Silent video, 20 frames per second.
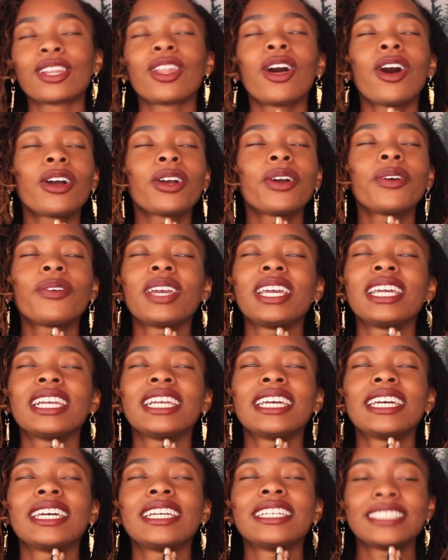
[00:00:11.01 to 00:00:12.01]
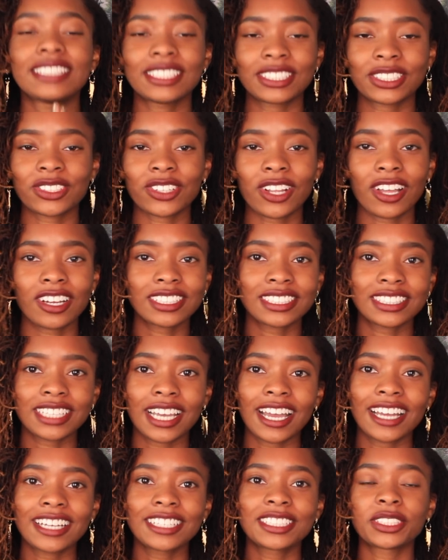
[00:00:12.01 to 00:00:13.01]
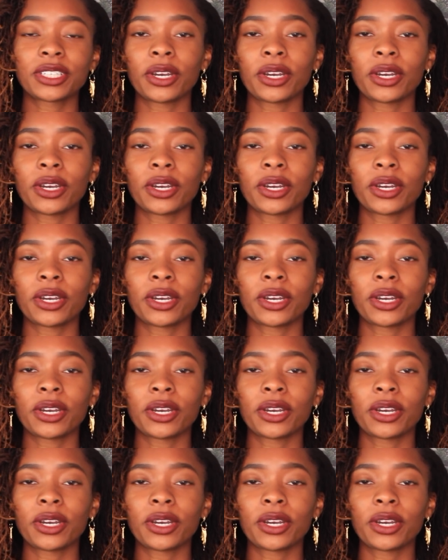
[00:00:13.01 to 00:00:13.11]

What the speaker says: long-awaited Sisterlocks tag.